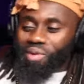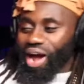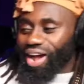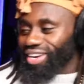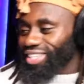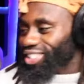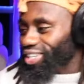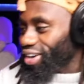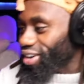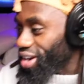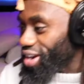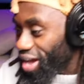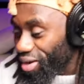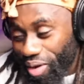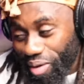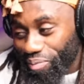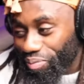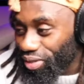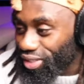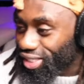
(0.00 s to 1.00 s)
this song, like
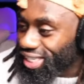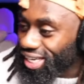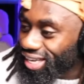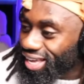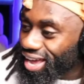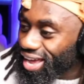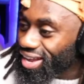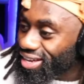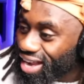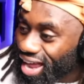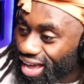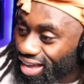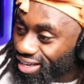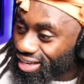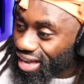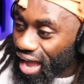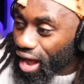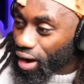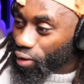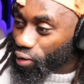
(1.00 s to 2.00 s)
when Putri get like,
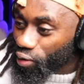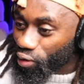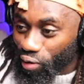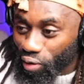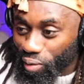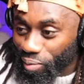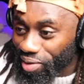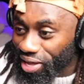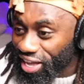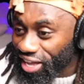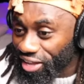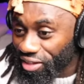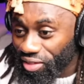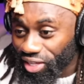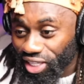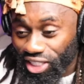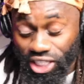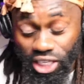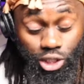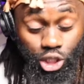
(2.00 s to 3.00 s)
I don't know, man.
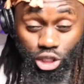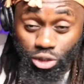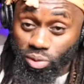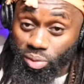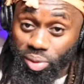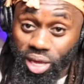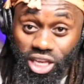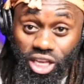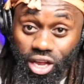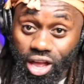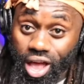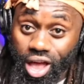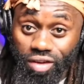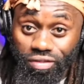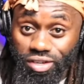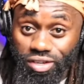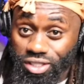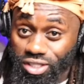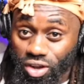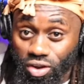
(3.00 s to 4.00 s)
She just be making
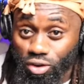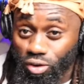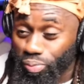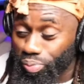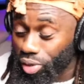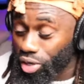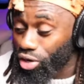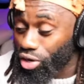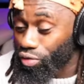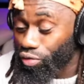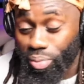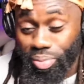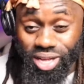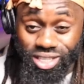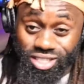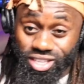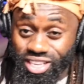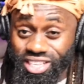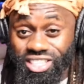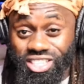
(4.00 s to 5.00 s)
every song look beautiful. But
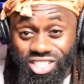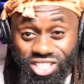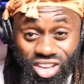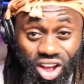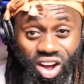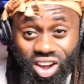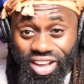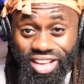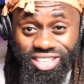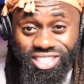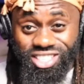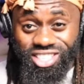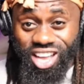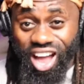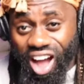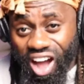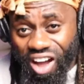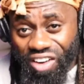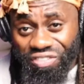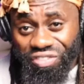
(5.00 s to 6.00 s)
this song
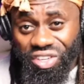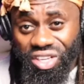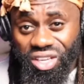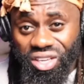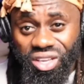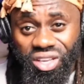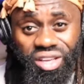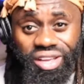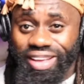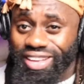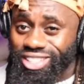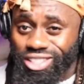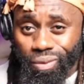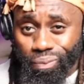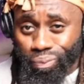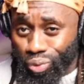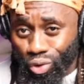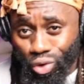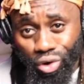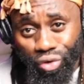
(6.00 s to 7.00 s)
itself, it's a
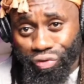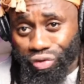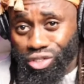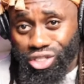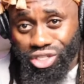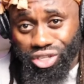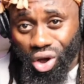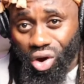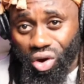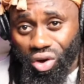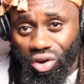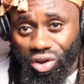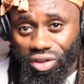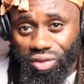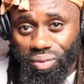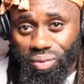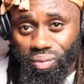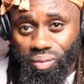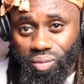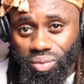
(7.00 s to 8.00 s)
beautiful song.
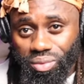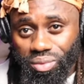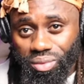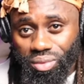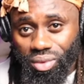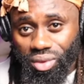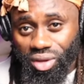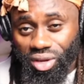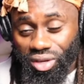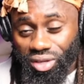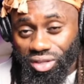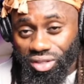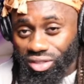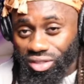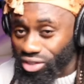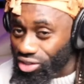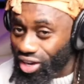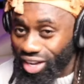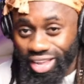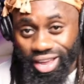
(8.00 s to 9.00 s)

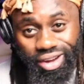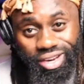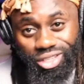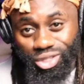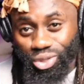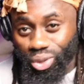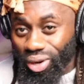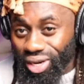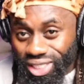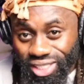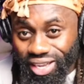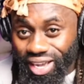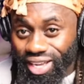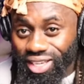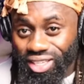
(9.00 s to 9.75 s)
Don't get it twisted.